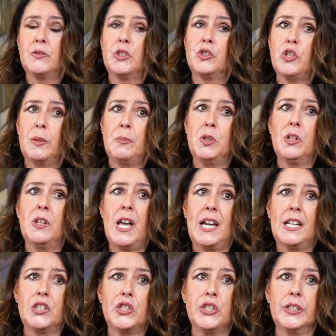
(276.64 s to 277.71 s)
for tribunal
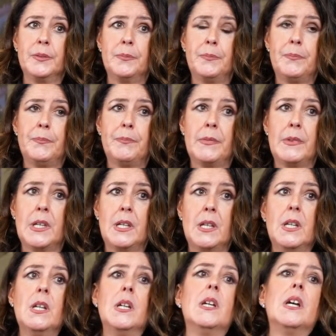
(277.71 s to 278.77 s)
action.
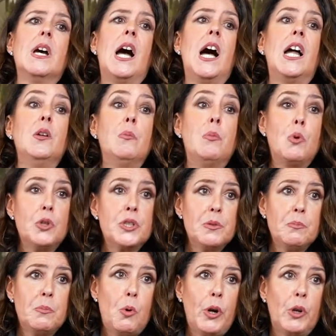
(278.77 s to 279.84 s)
An
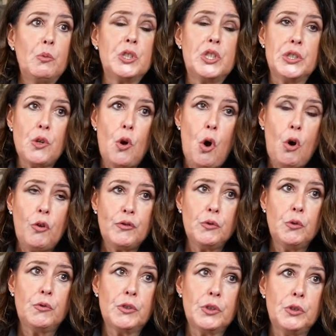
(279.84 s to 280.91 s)
important point which is often
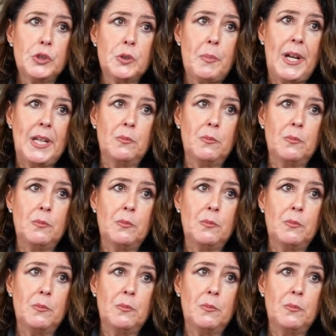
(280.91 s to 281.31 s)
overlooked by